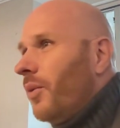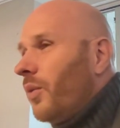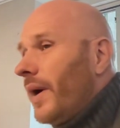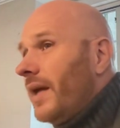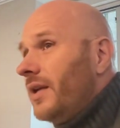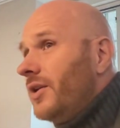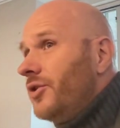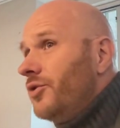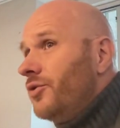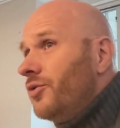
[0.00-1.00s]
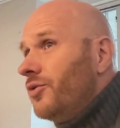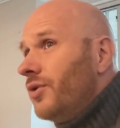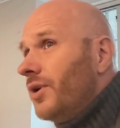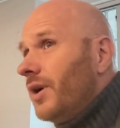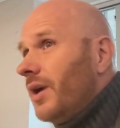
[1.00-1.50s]
when you
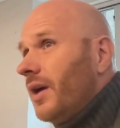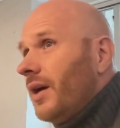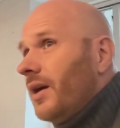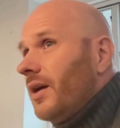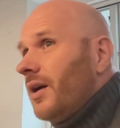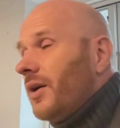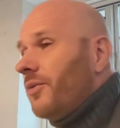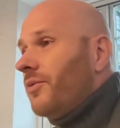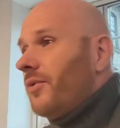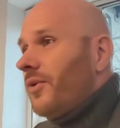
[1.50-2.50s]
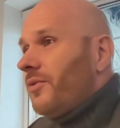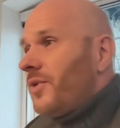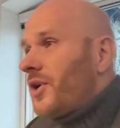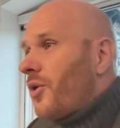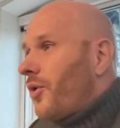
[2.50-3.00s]

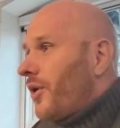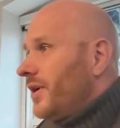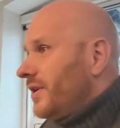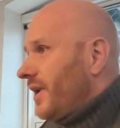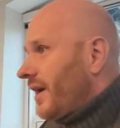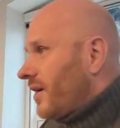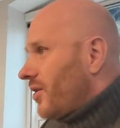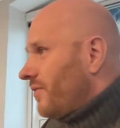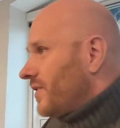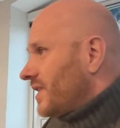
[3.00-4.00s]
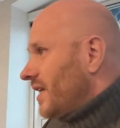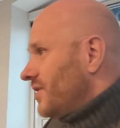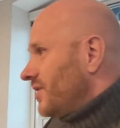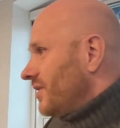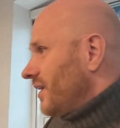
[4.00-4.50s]
recorded a
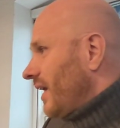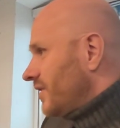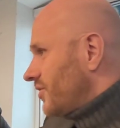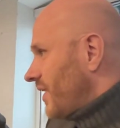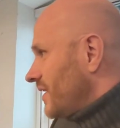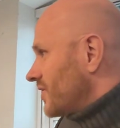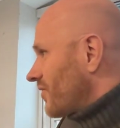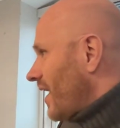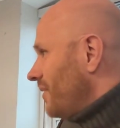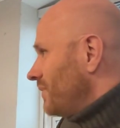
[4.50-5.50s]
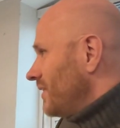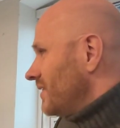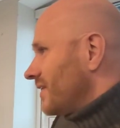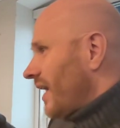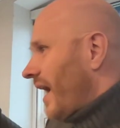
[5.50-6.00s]
conversation and transcribed
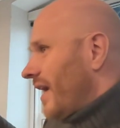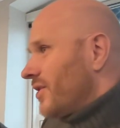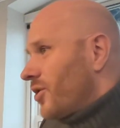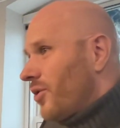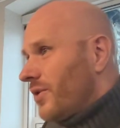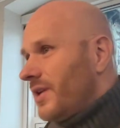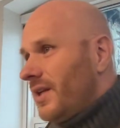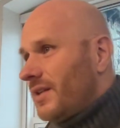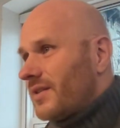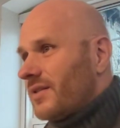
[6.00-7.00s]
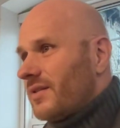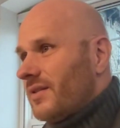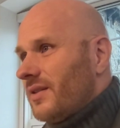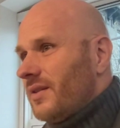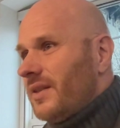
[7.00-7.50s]
it and coded it,
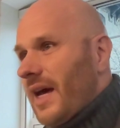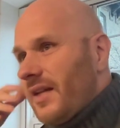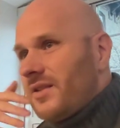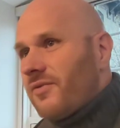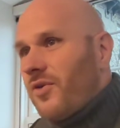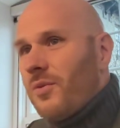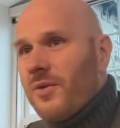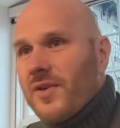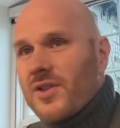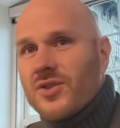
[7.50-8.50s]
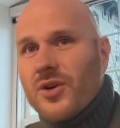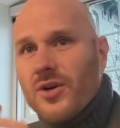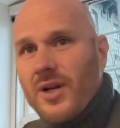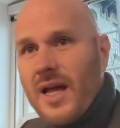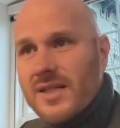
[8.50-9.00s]
that is a form of
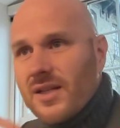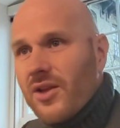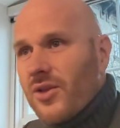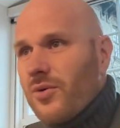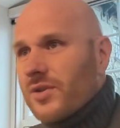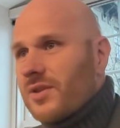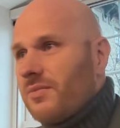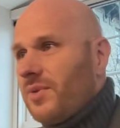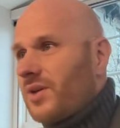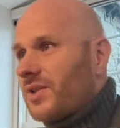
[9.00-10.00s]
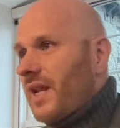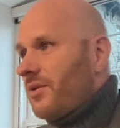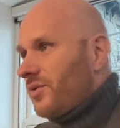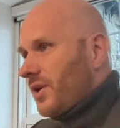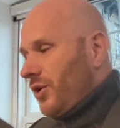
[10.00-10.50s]
externalizing thought, because now
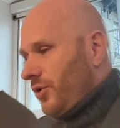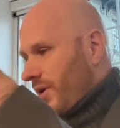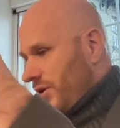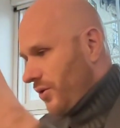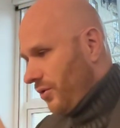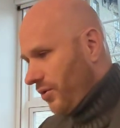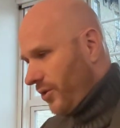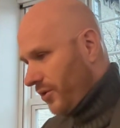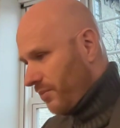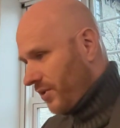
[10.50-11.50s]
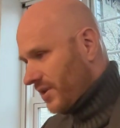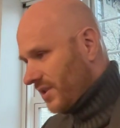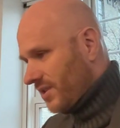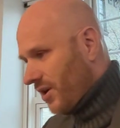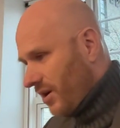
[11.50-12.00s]
you can look at the whole thought
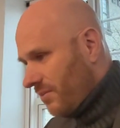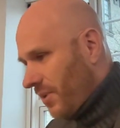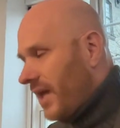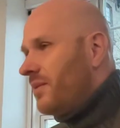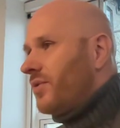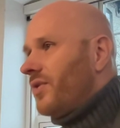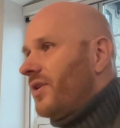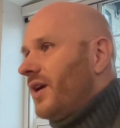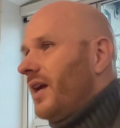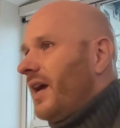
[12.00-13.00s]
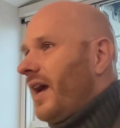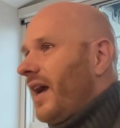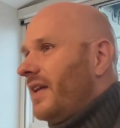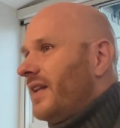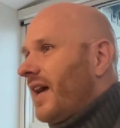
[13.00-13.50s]
process on paper
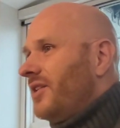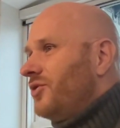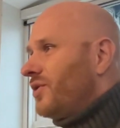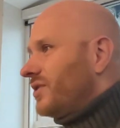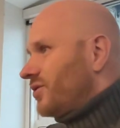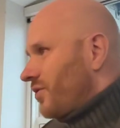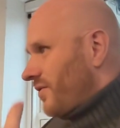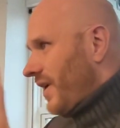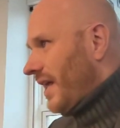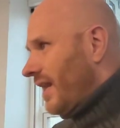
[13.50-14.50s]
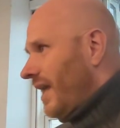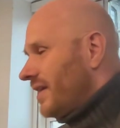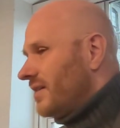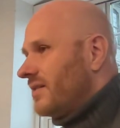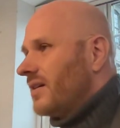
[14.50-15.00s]
and you can sort of
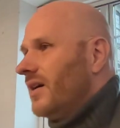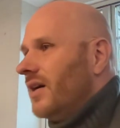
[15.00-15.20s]
analyze it.